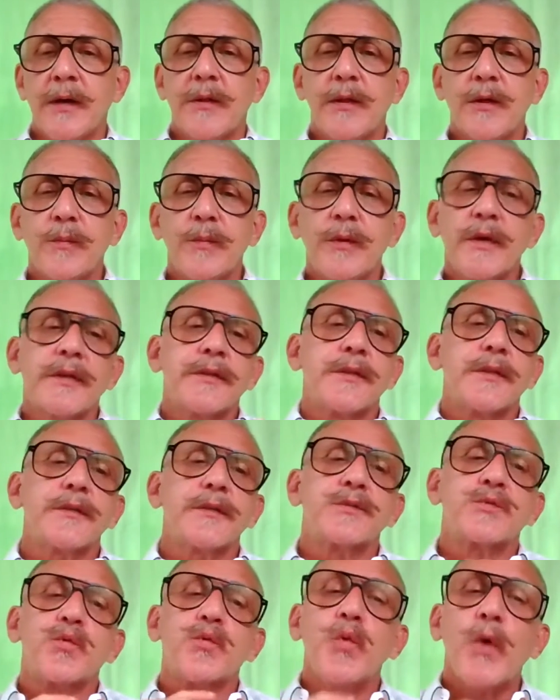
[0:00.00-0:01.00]
The amygdala
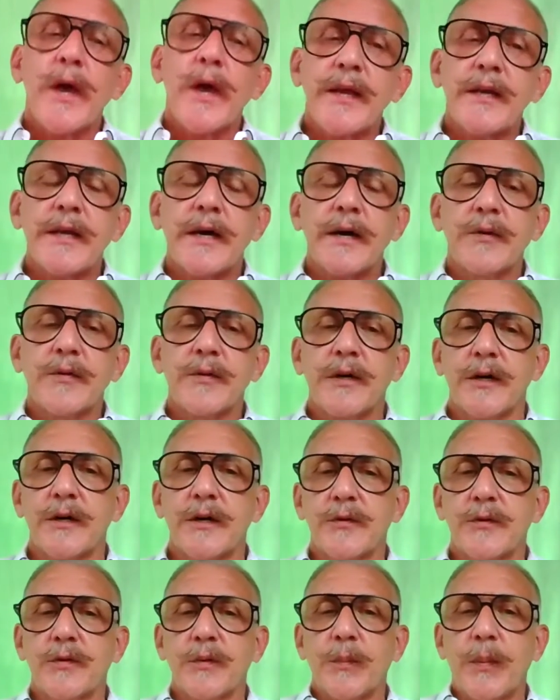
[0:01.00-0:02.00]
is way down
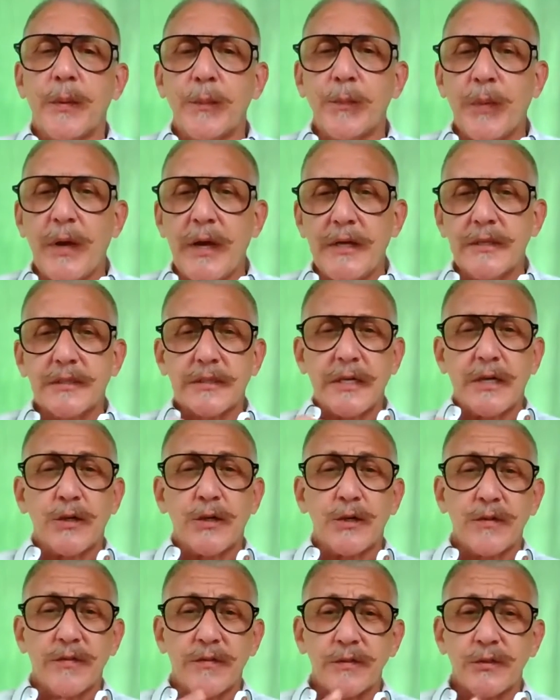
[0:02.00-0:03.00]
there at the base,
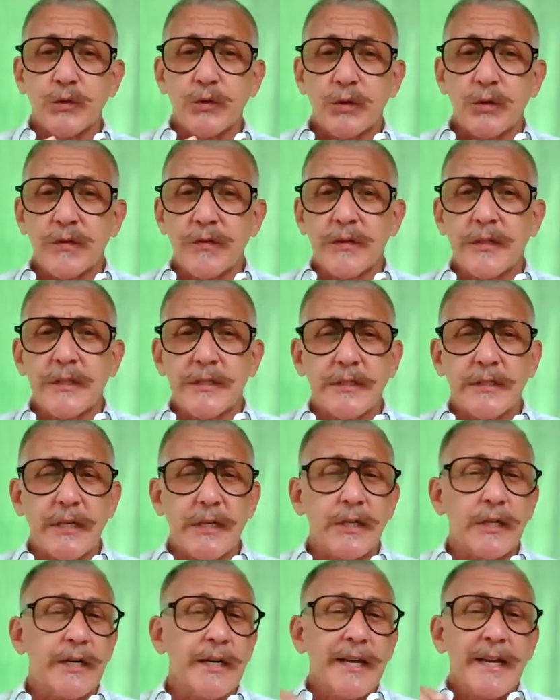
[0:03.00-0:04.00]
sort of in the
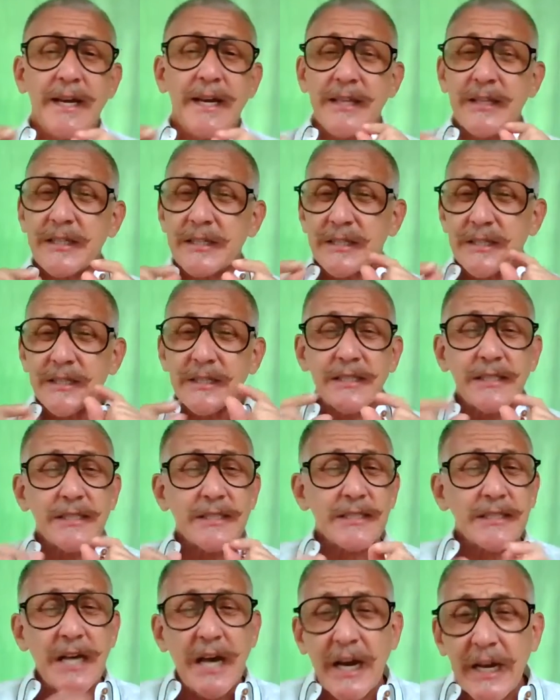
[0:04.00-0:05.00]
center, and it's this
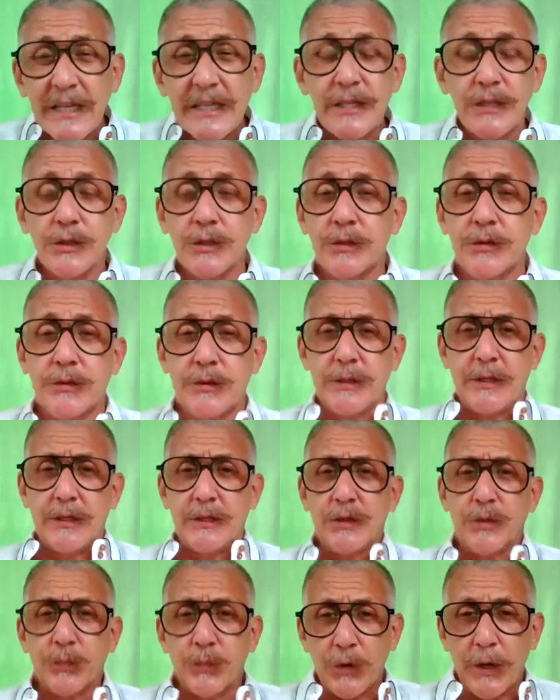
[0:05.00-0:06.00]
tiny little thing
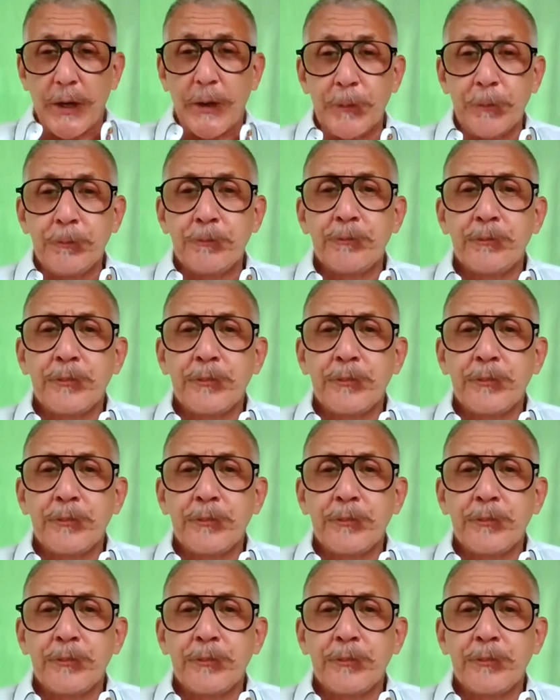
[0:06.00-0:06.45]
in the brain.